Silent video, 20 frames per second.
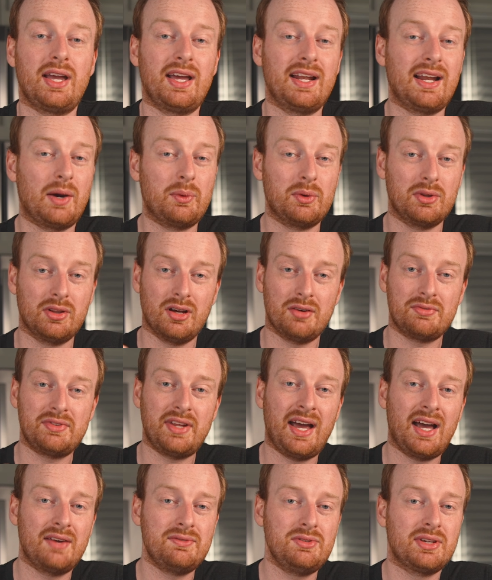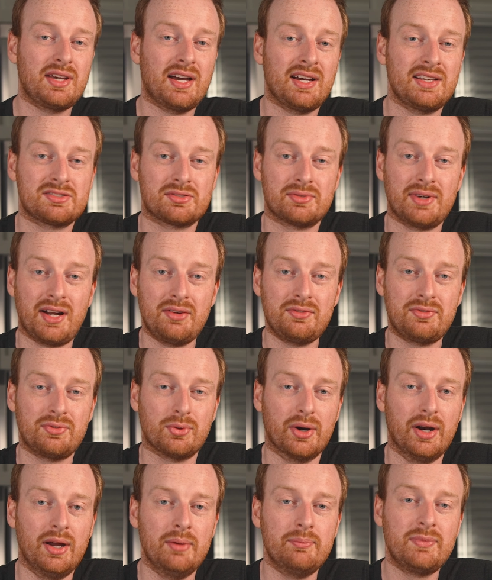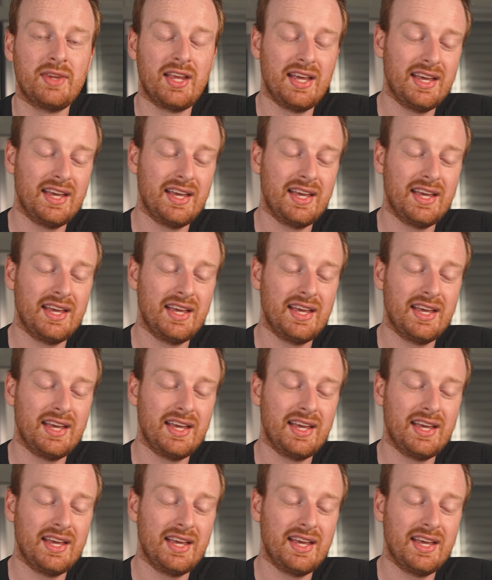and I would love to have you guys around for it.